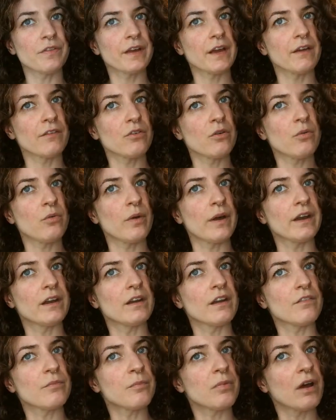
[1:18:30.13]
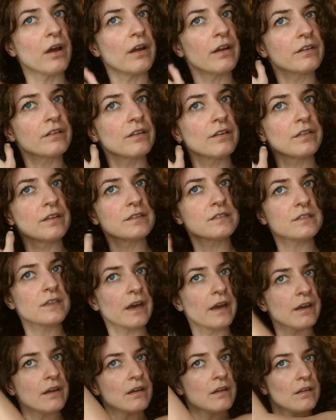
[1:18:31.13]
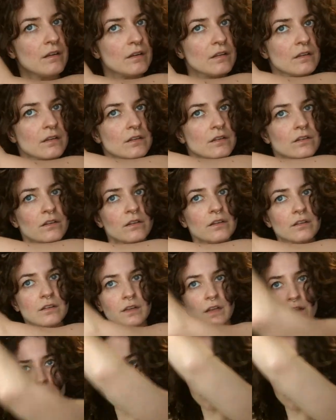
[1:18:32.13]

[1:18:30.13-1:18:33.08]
think I have quite enough product on this side. So let's get a